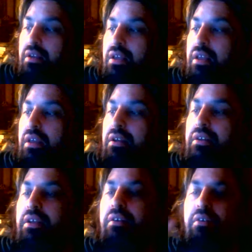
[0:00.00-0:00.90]
And
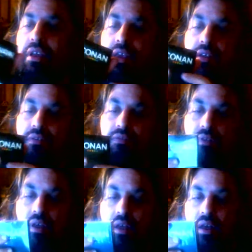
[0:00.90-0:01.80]
here
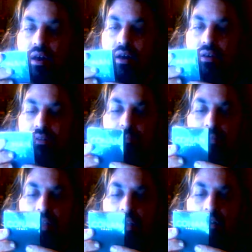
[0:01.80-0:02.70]
is the
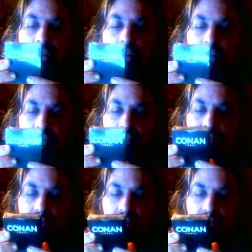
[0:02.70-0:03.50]
playing cards.